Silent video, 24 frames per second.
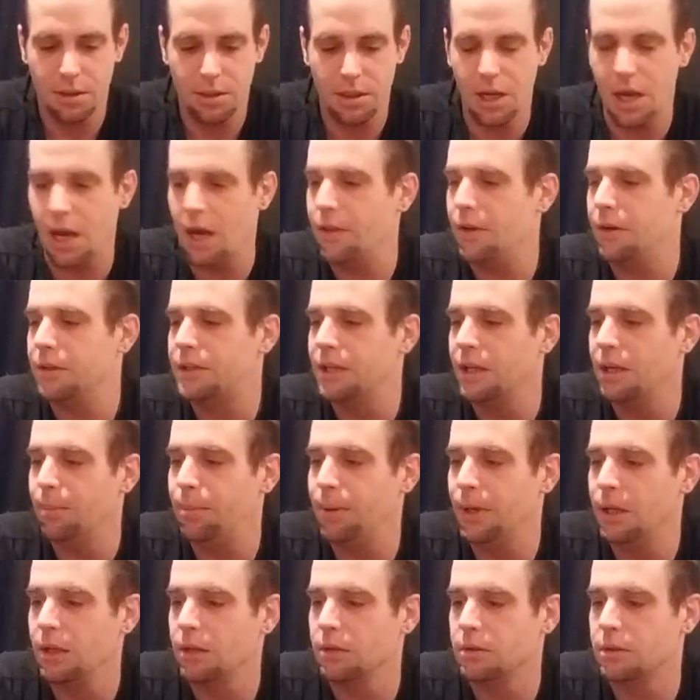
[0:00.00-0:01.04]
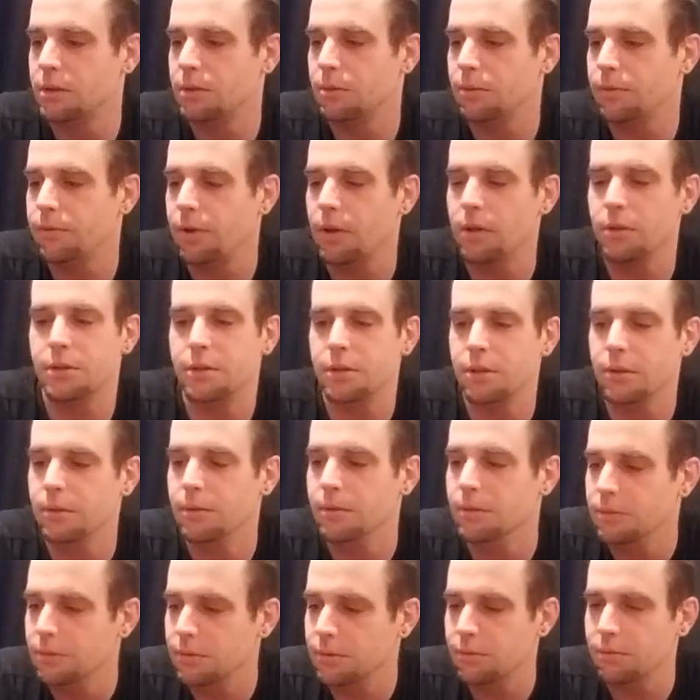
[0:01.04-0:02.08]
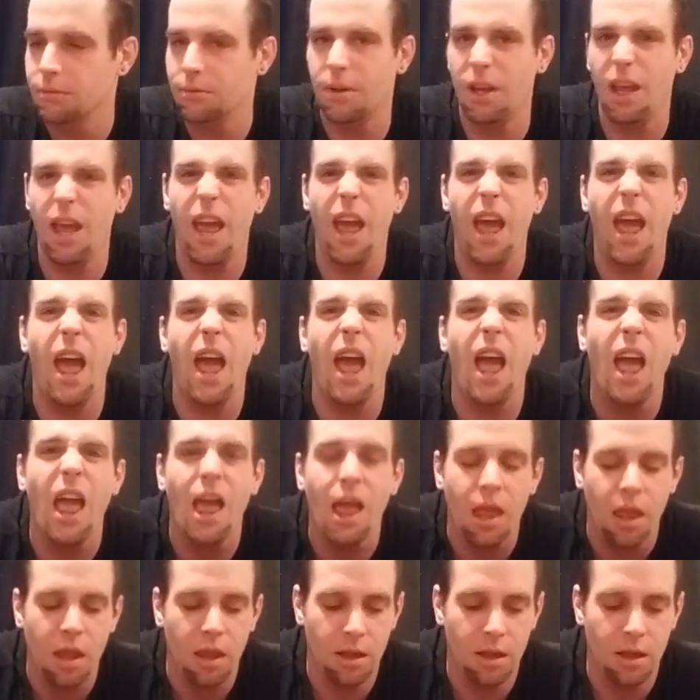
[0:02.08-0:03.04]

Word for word: Yeah, and their Ten of Pentacles is reversed too. Ha!